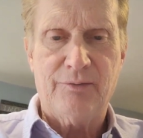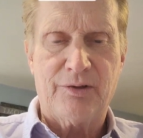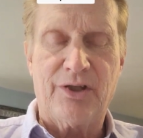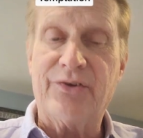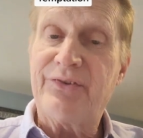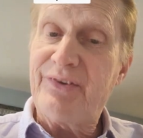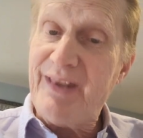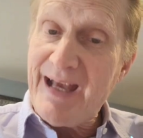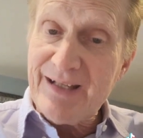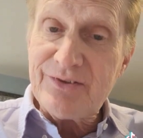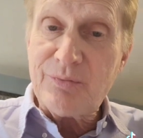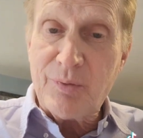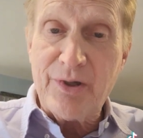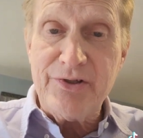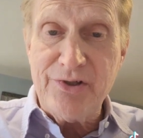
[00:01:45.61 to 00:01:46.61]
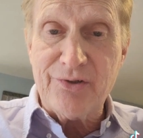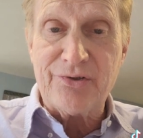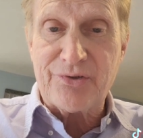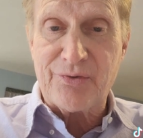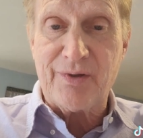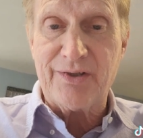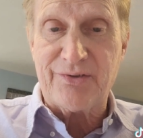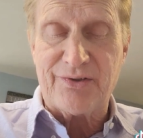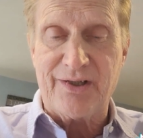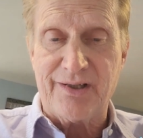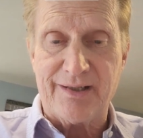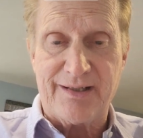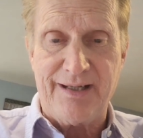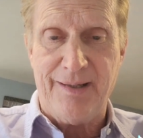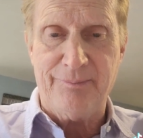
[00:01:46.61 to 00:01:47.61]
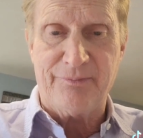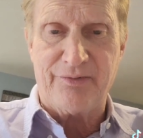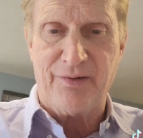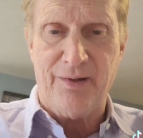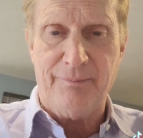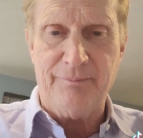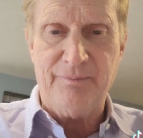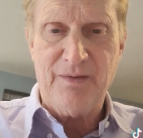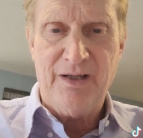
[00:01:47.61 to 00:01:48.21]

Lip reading: Because that's where your strength's going to come from.